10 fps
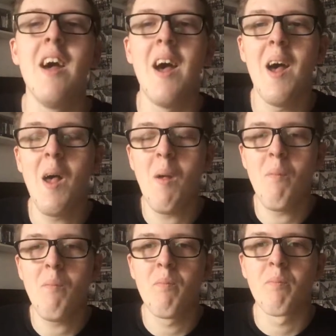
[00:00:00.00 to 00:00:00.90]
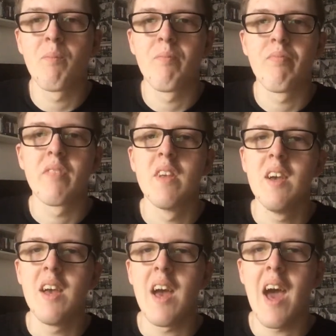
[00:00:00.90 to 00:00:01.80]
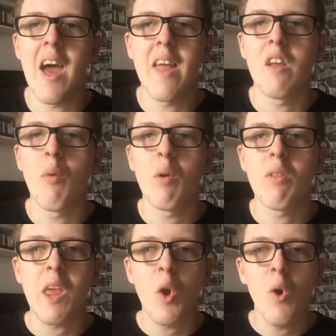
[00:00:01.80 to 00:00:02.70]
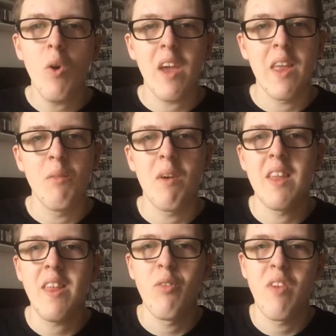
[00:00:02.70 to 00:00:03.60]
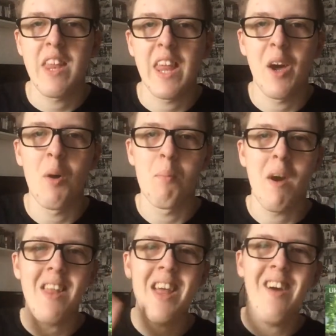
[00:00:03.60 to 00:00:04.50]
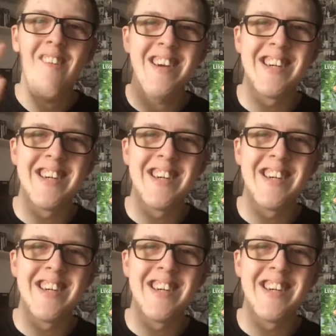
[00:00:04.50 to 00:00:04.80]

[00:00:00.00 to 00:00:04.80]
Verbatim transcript: And I will see you all in my next video. Bye now.